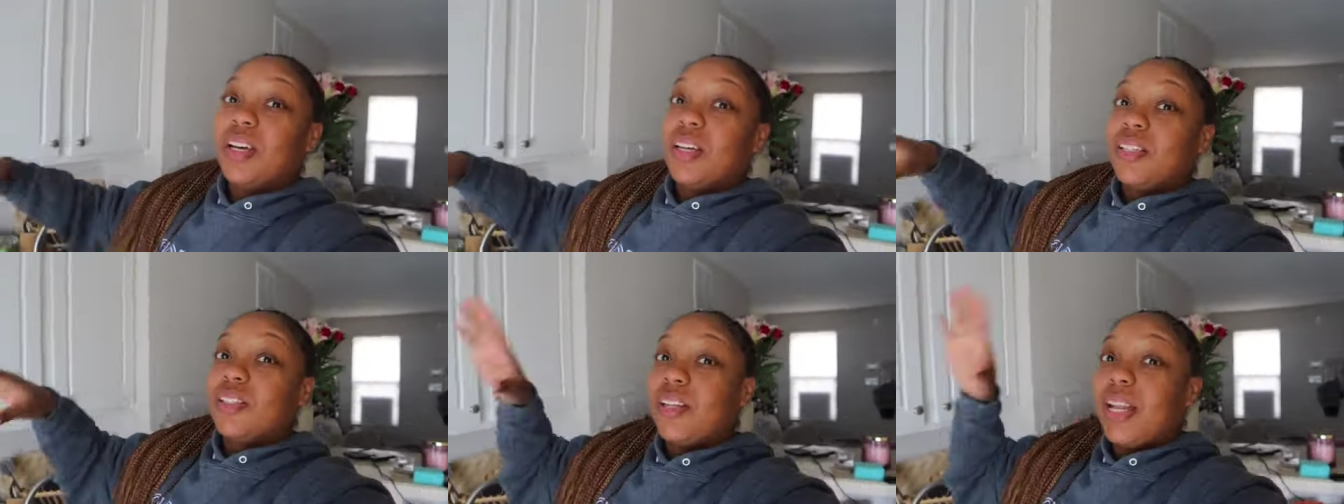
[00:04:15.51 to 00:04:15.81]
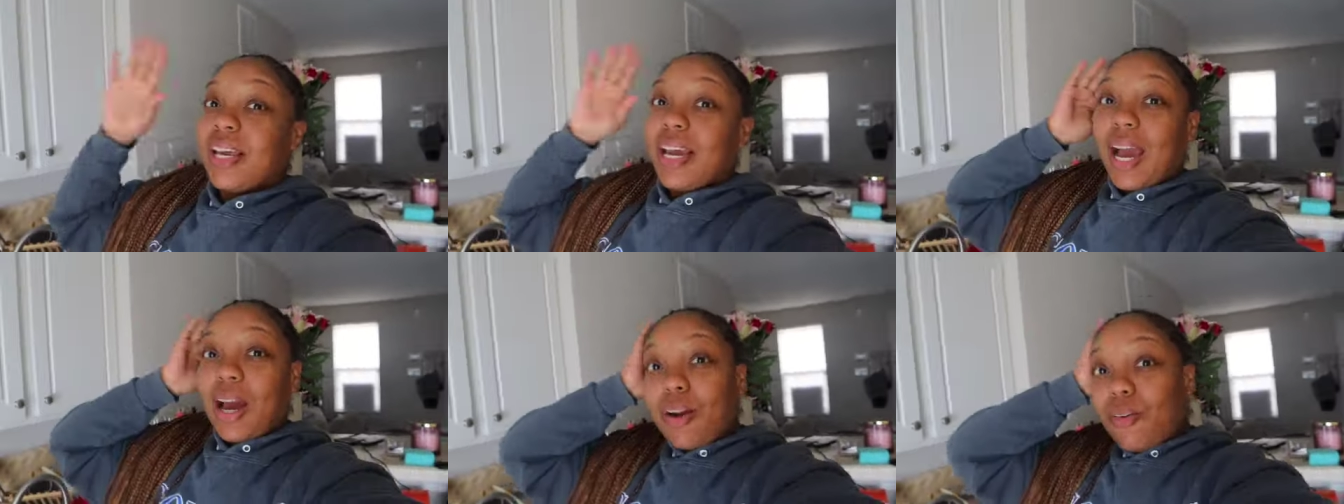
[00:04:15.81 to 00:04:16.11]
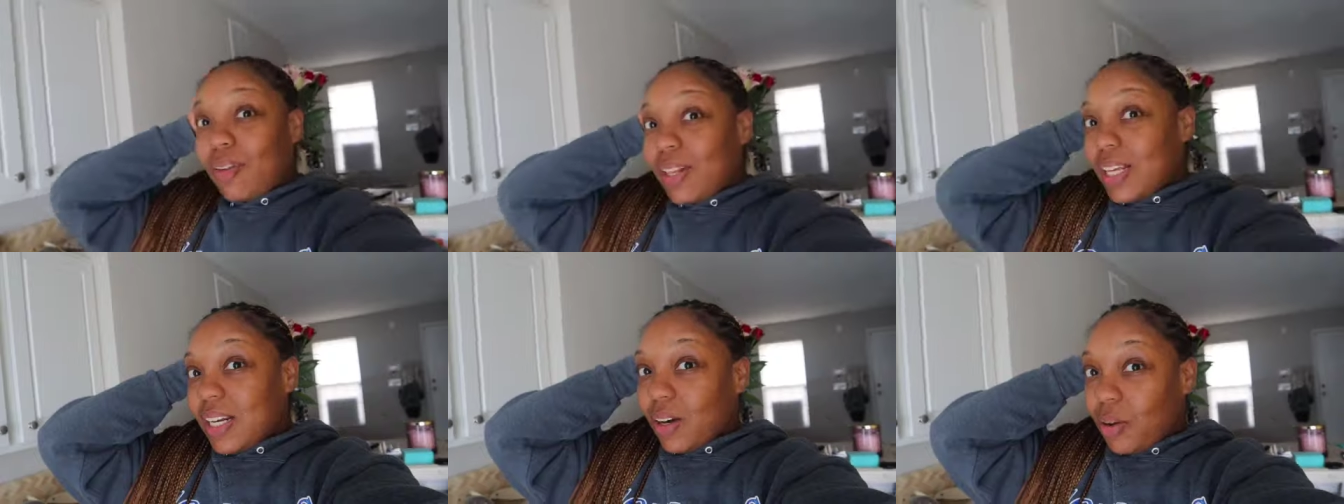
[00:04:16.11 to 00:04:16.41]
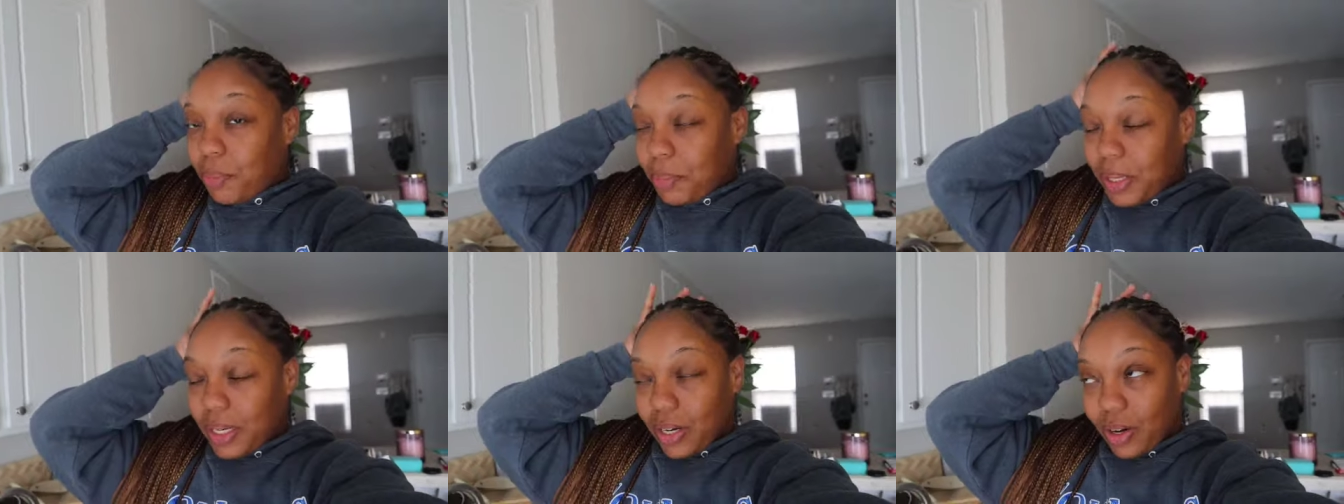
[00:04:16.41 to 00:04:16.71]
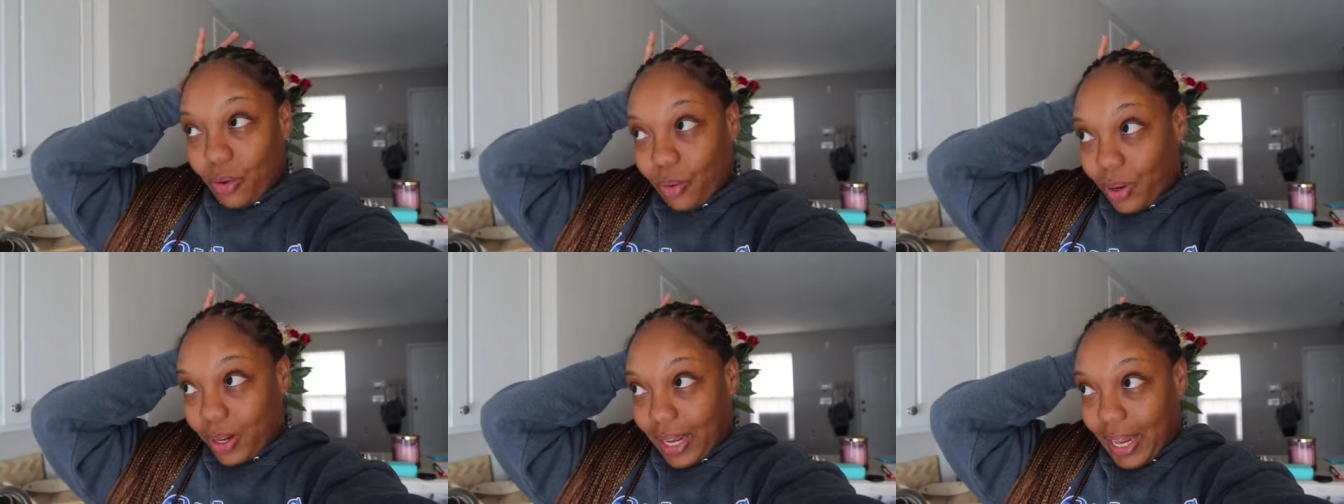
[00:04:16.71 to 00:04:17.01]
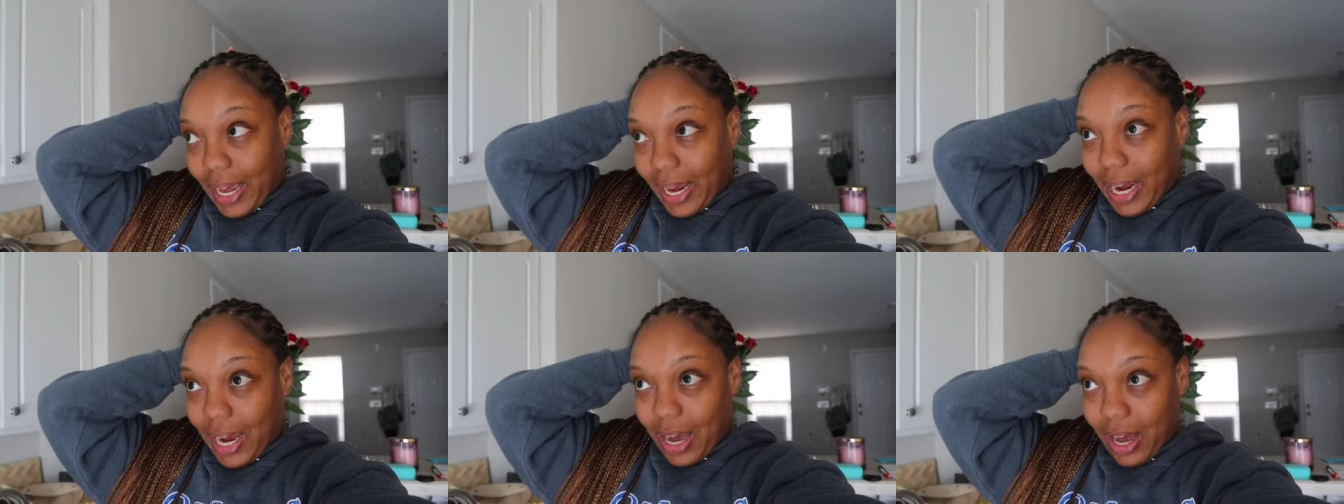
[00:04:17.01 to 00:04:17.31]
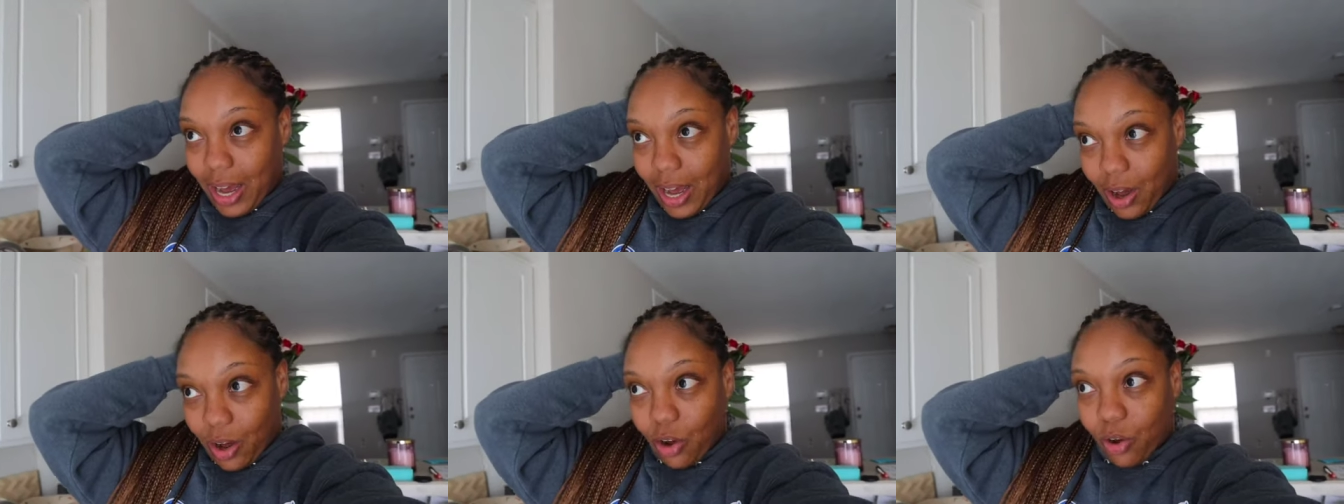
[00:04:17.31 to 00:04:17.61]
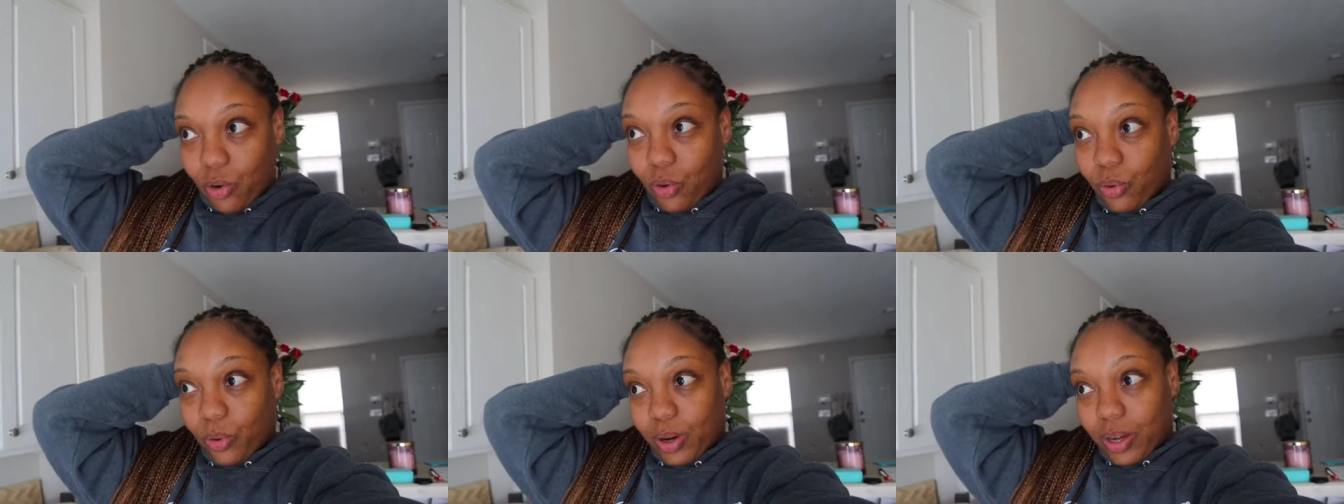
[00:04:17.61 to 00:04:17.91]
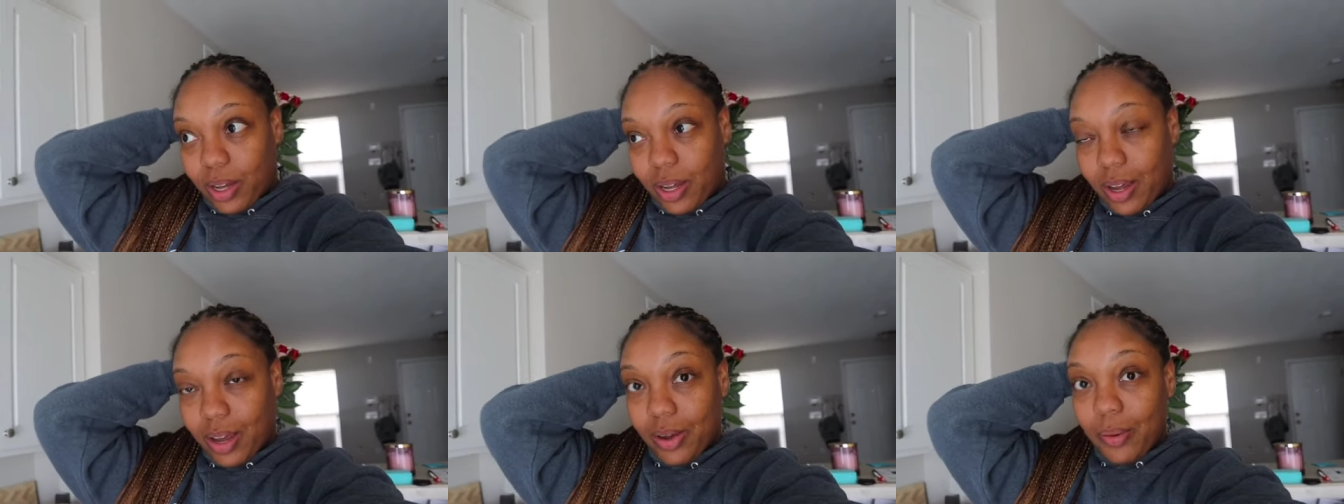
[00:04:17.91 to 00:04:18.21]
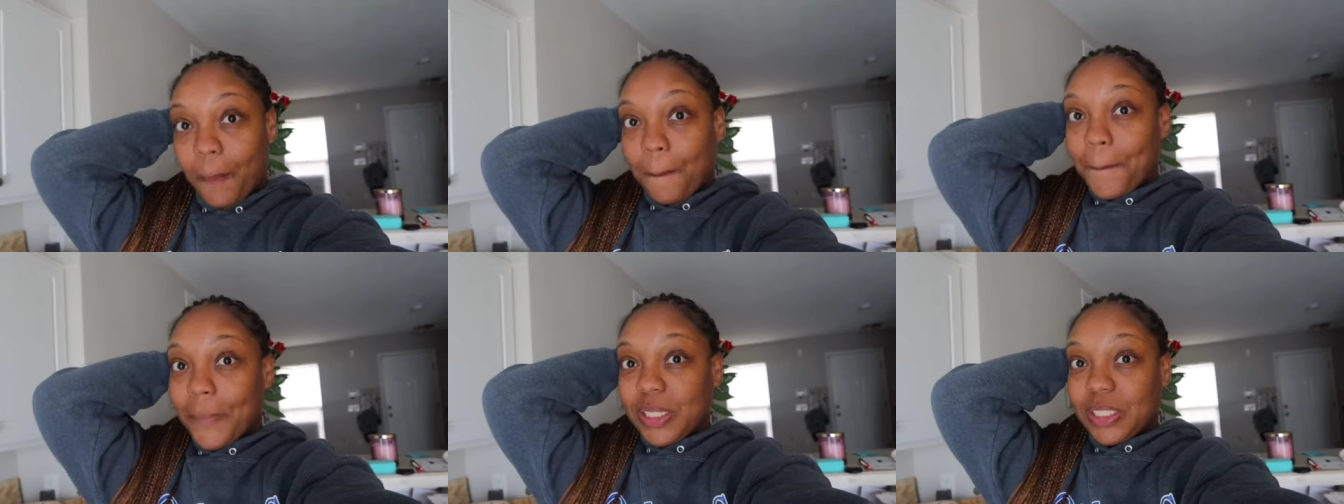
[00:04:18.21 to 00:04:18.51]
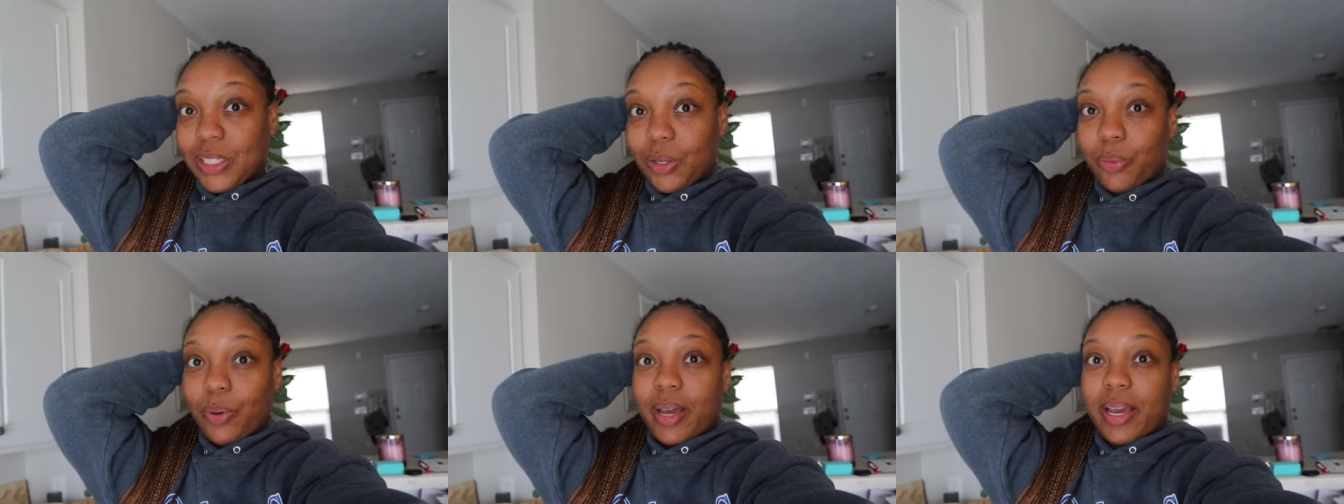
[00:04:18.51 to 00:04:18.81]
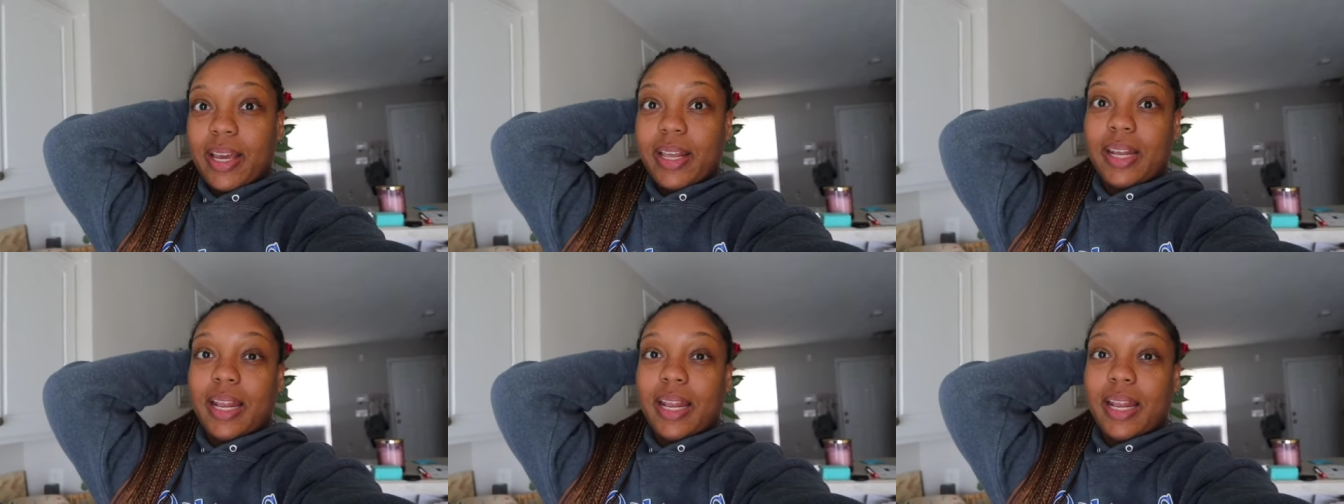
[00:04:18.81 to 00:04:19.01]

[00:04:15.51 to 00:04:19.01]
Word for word: so like I really don't be knowing like how much away.